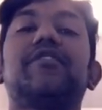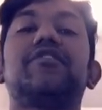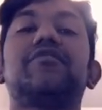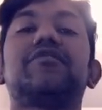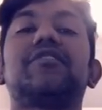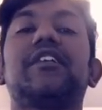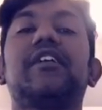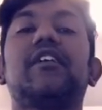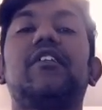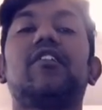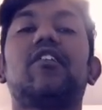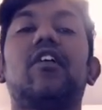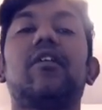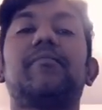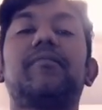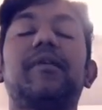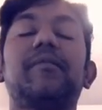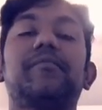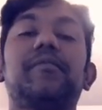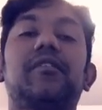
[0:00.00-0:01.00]
you see a lot of
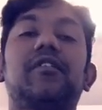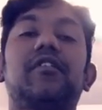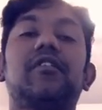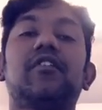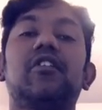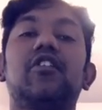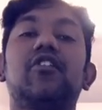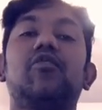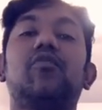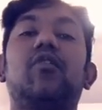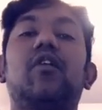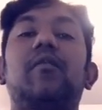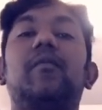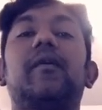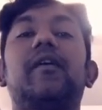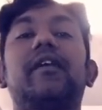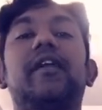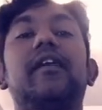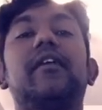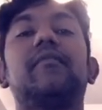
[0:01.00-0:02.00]
people who are
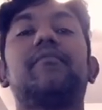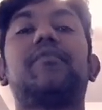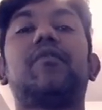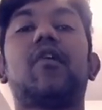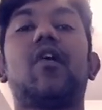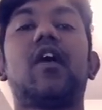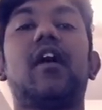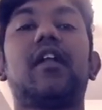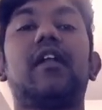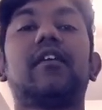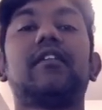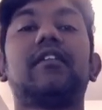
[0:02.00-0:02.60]
working abroad.